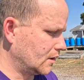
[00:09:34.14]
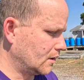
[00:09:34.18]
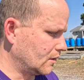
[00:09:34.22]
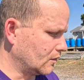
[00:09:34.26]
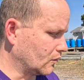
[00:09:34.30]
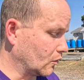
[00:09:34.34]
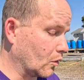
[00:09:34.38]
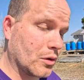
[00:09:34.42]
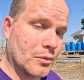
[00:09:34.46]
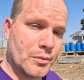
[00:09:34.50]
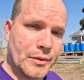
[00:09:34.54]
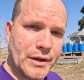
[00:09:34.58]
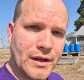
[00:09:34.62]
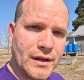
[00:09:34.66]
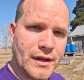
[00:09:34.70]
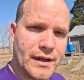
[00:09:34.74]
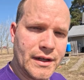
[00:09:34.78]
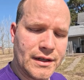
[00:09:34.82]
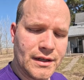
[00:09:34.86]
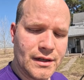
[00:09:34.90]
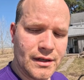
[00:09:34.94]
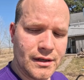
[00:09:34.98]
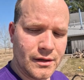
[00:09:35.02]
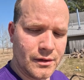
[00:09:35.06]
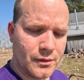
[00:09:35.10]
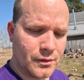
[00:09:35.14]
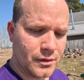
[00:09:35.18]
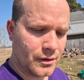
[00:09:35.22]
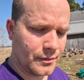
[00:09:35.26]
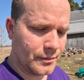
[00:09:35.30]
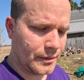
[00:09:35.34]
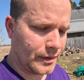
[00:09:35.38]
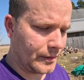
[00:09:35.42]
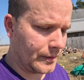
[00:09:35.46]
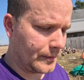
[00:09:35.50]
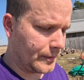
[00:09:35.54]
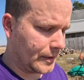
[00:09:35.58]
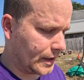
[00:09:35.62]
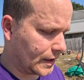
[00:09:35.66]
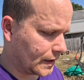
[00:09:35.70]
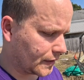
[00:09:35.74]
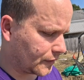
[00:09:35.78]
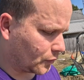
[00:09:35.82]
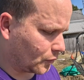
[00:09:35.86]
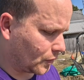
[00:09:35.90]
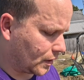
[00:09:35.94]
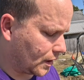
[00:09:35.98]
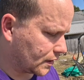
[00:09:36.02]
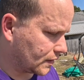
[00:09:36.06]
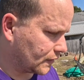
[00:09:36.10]
Lord willing, when I'm in the
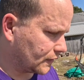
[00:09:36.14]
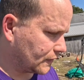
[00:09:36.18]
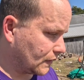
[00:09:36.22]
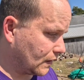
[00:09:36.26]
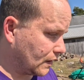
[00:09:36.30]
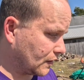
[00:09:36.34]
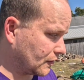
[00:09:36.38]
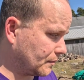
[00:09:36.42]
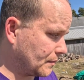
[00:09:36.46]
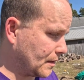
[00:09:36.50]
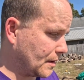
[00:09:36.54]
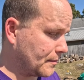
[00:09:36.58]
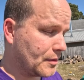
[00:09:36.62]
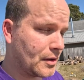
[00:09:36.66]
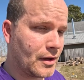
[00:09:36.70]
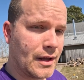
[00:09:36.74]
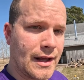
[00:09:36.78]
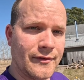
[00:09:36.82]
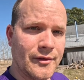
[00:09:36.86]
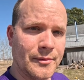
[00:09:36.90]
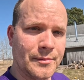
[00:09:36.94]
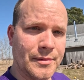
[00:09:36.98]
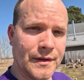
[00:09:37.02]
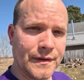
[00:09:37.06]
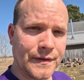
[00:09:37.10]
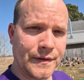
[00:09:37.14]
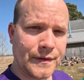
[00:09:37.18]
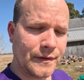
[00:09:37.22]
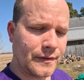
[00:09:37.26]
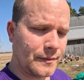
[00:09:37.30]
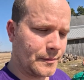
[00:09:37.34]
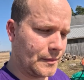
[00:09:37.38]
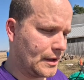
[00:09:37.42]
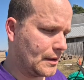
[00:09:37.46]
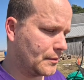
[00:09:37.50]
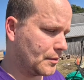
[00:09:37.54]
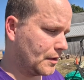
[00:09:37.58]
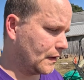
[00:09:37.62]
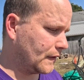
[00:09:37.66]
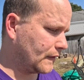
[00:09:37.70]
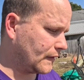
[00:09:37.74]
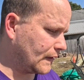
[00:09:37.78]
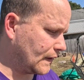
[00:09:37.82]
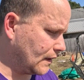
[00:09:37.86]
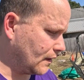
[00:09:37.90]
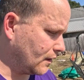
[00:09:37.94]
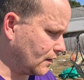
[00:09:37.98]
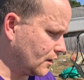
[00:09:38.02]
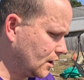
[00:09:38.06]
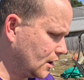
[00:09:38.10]
next walk and talks, maybe I'll have a business and be able to
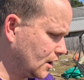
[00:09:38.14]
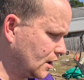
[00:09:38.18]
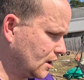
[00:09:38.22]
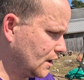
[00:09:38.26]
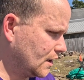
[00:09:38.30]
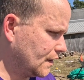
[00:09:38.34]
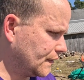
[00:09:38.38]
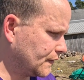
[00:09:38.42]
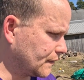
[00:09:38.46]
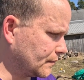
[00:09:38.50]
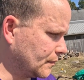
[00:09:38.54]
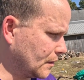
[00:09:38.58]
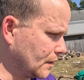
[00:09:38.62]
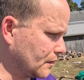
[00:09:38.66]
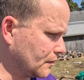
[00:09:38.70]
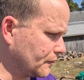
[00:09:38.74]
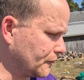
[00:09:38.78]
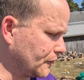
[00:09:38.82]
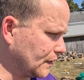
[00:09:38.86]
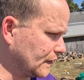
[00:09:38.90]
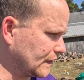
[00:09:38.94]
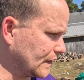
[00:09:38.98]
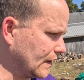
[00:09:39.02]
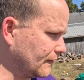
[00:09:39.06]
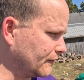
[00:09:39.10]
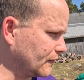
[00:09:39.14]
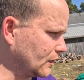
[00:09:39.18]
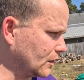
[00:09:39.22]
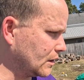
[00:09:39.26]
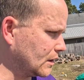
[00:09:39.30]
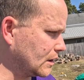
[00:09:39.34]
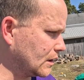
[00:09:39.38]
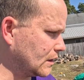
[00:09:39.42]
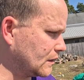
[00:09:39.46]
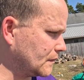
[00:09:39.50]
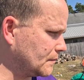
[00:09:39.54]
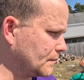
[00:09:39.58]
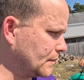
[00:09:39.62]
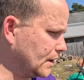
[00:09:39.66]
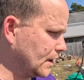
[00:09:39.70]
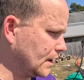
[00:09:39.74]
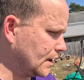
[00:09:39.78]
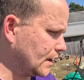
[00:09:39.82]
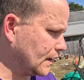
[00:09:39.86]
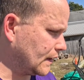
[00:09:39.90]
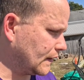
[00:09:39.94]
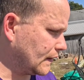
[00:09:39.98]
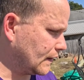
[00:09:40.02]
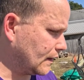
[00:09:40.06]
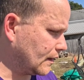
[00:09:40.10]
tell some other things I've learned.
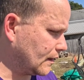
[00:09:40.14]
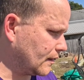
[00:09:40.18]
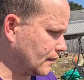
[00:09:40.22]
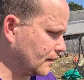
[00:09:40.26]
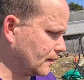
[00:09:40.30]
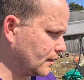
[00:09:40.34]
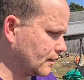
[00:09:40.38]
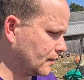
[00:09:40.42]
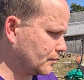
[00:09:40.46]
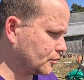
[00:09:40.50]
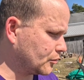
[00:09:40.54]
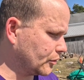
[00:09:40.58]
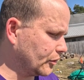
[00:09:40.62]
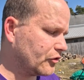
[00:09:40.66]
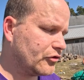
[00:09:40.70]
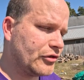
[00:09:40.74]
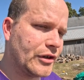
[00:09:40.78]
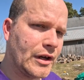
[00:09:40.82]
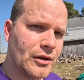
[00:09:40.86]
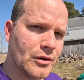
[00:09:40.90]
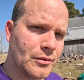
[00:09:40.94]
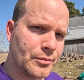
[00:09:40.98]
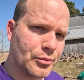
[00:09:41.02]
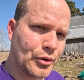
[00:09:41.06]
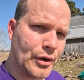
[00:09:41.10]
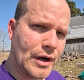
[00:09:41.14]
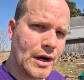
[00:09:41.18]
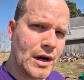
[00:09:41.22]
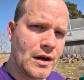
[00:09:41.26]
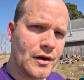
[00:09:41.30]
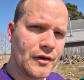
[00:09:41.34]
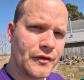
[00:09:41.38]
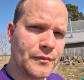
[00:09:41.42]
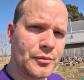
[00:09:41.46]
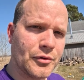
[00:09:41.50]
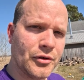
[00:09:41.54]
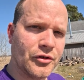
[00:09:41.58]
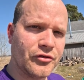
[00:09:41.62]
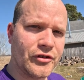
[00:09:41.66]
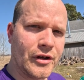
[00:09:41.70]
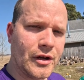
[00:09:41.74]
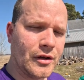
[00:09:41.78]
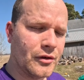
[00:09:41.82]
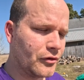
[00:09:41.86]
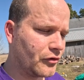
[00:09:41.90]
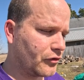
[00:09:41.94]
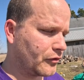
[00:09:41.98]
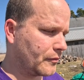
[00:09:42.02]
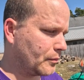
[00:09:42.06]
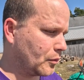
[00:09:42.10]
But appreciate your prayers, appreciate
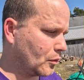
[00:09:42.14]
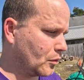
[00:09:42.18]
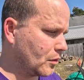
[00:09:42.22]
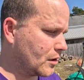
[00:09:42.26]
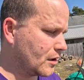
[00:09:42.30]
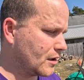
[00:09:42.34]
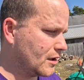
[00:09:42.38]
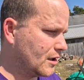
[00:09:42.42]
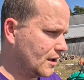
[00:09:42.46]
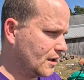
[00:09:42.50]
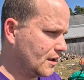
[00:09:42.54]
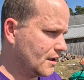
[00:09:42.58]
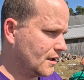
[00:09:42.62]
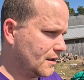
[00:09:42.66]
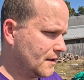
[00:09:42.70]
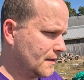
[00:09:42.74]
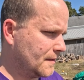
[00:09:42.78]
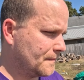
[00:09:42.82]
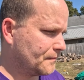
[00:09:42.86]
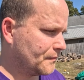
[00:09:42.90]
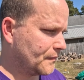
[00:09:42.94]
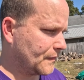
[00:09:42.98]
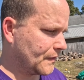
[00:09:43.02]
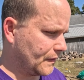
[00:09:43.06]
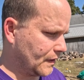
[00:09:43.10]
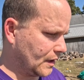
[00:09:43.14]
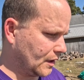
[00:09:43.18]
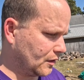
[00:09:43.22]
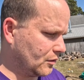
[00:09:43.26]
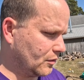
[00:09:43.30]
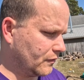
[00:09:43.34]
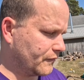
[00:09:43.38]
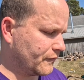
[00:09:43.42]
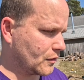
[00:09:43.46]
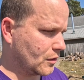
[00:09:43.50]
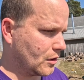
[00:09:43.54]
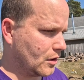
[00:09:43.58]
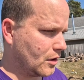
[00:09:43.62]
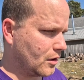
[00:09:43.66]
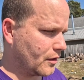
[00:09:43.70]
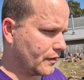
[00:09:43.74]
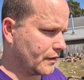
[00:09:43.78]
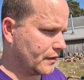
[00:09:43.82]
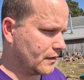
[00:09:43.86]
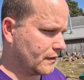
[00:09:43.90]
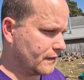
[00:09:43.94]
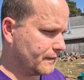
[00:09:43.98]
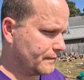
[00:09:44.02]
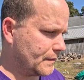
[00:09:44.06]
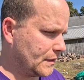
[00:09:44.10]
your support. Thank you for all
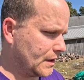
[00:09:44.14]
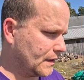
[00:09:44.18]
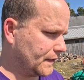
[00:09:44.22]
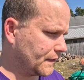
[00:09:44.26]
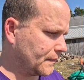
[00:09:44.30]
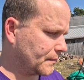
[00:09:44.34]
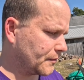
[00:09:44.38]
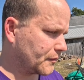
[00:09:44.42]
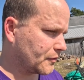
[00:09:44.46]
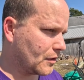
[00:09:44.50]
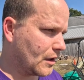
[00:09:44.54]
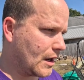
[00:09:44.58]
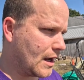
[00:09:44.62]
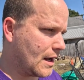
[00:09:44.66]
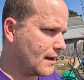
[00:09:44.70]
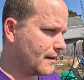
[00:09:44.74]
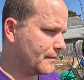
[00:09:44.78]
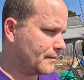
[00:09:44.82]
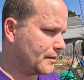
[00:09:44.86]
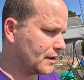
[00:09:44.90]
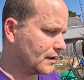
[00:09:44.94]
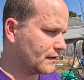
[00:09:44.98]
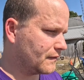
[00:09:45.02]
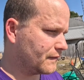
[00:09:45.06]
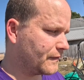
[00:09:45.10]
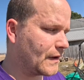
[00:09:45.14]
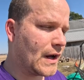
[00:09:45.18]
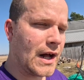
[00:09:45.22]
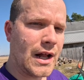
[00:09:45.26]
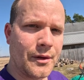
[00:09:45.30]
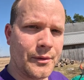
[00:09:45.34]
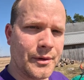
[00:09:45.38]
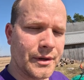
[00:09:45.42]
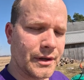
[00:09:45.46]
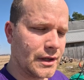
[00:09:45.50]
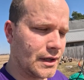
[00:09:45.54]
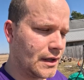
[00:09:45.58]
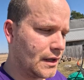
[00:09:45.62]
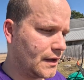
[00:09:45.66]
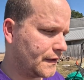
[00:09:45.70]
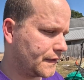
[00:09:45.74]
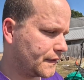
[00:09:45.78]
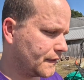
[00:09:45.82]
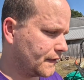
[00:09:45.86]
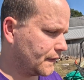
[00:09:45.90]
that have been subscribing and following us.